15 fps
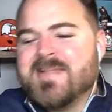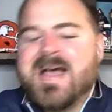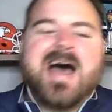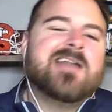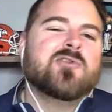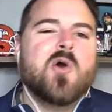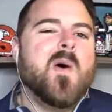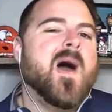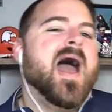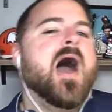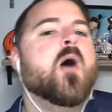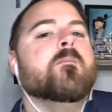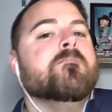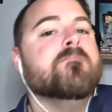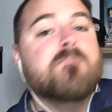I don't know
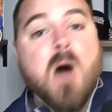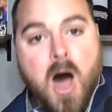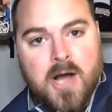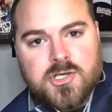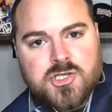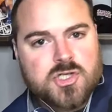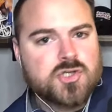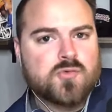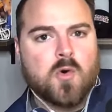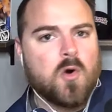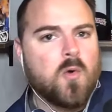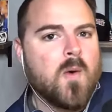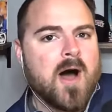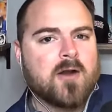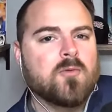how much
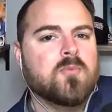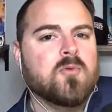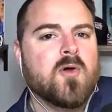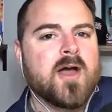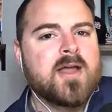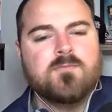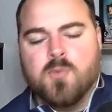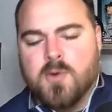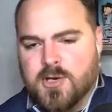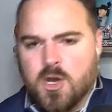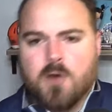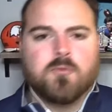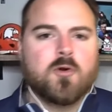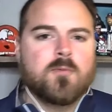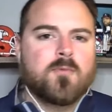Squirrel Waddle will play. We
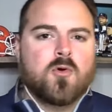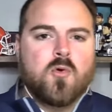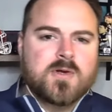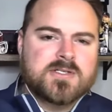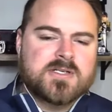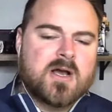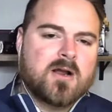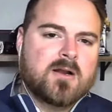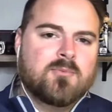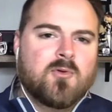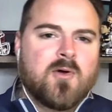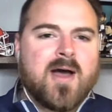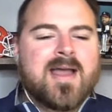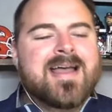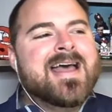know Brew McCoy's not going to
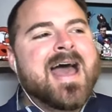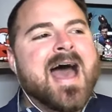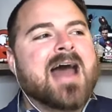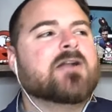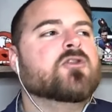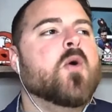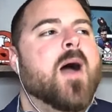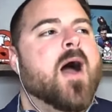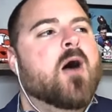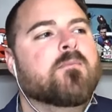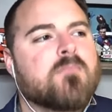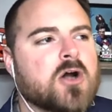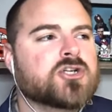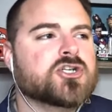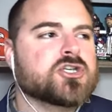play. I don't know how
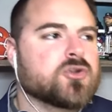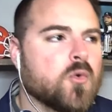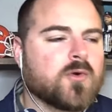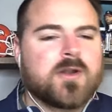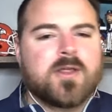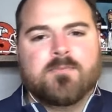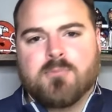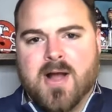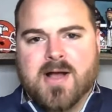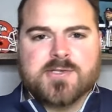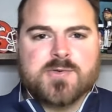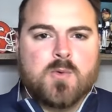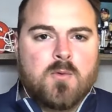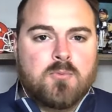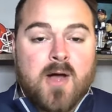much Thornton and
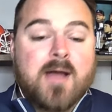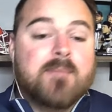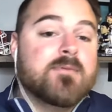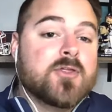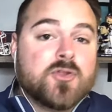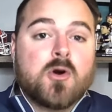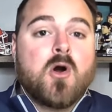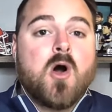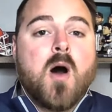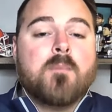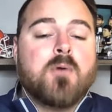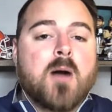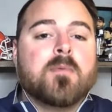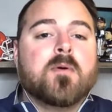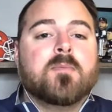Brazel will play, but they're all
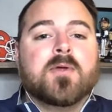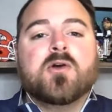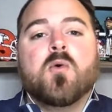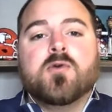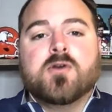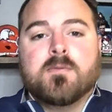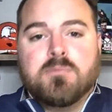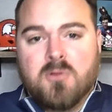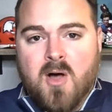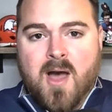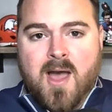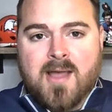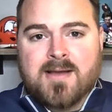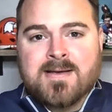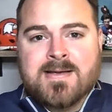probably going to
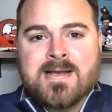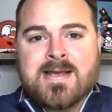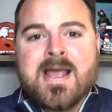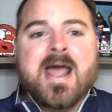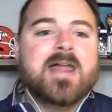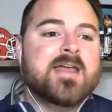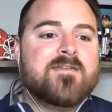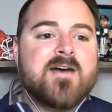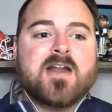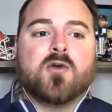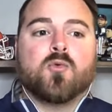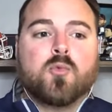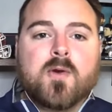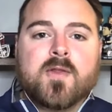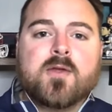play. And they've had a
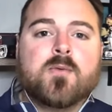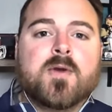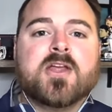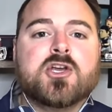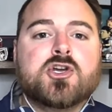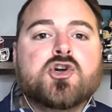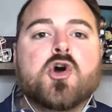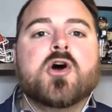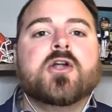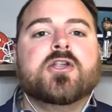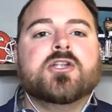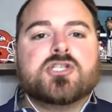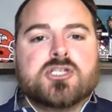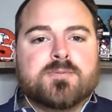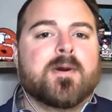really, really
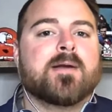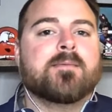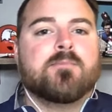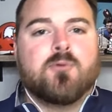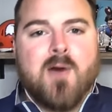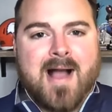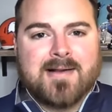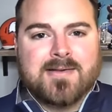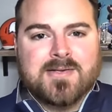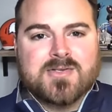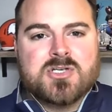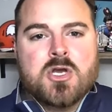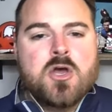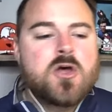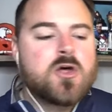good spring
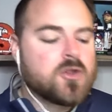practice.